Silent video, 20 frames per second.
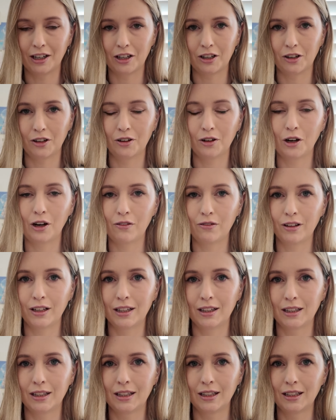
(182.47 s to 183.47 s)
I don't know,
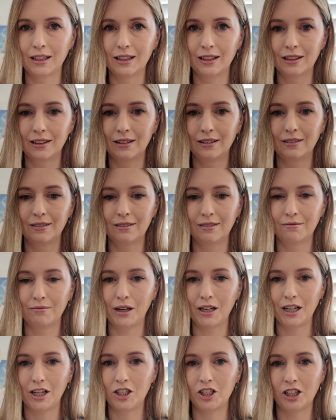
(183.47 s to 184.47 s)
hopefully
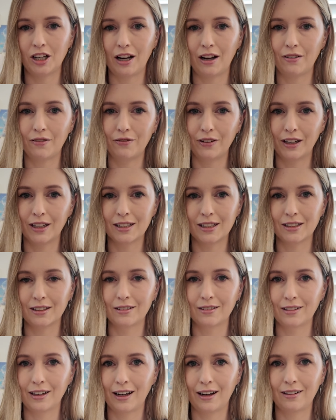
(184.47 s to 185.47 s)
my DJI figures
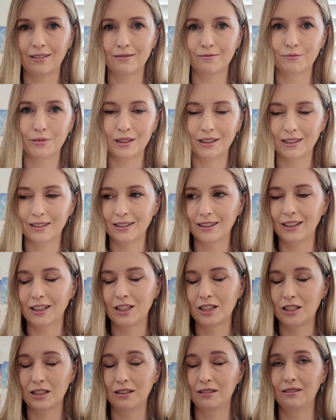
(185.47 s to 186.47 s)
it out, but
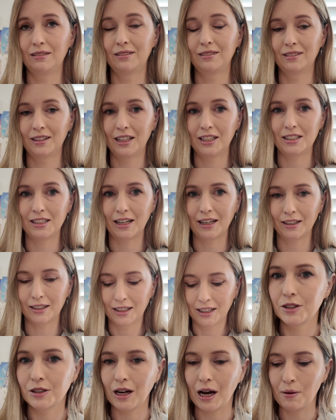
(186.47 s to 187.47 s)
it's
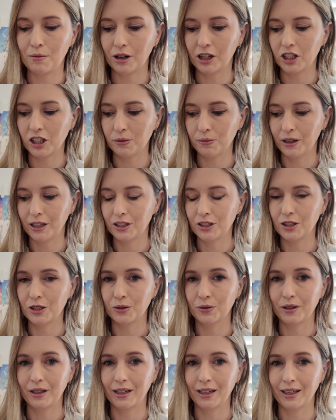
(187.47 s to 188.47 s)
insane. So I'm going to jump into
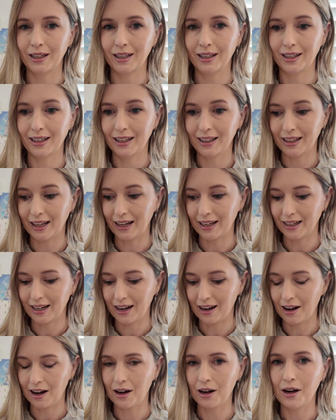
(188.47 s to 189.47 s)
doing that
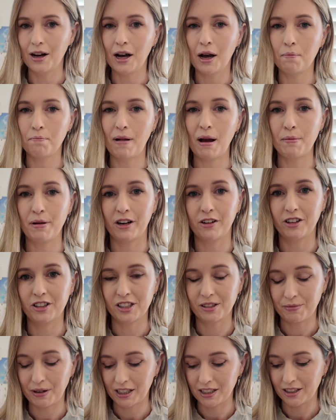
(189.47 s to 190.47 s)
now. My battery's
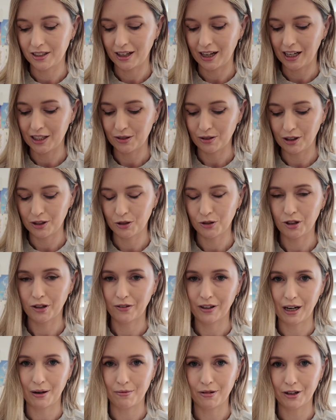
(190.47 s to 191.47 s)
about to die, so I'll do it
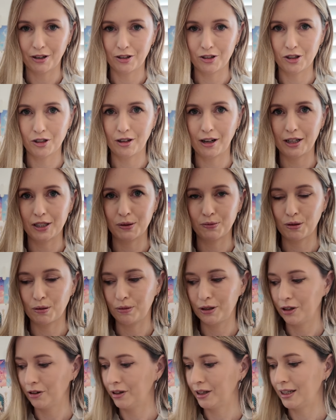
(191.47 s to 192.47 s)
off camera because you guys have
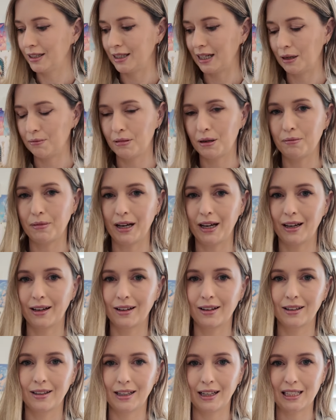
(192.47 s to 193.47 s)
probably already seen me
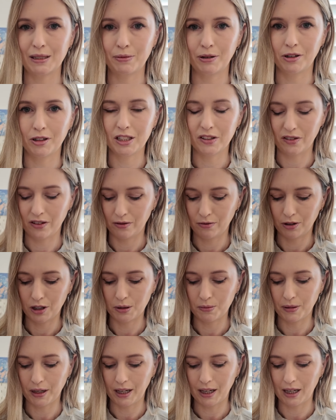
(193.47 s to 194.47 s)
make the Espeons if you've
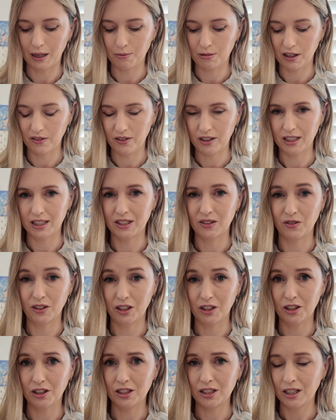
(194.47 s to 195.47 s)
watched my previous
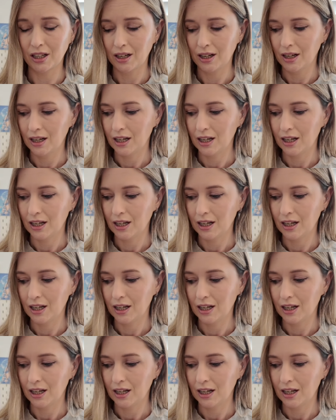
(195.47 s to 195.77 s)
videos.